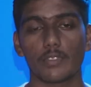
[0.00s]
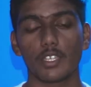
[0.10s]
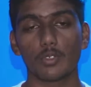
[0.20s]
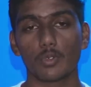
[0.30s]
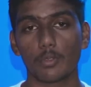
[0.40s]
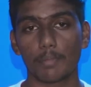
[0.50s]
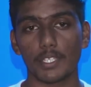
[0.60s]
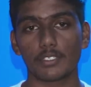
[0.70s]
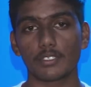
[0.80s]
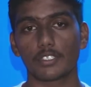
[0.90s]
the Google
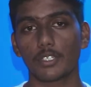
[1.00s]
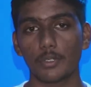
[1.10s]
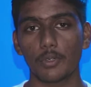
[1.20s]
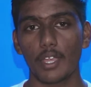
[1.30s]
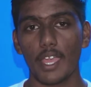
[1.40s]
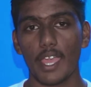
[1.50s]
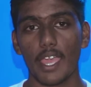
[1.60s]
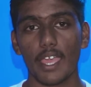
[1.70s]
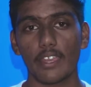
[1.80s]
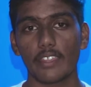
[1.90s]
Pixel 2
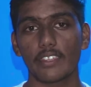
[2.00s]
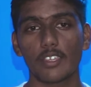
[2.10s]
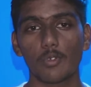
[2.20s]
and the